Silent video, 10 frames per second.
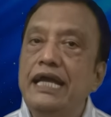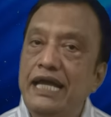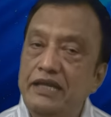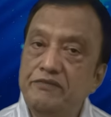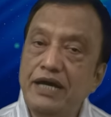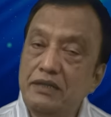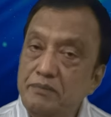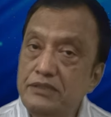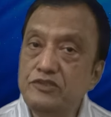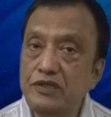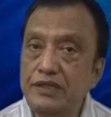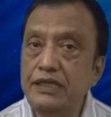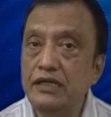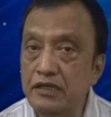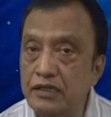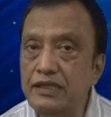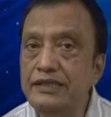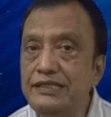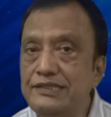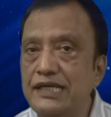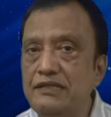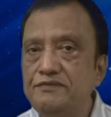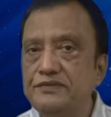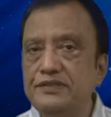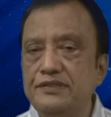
environments on the Earth itself,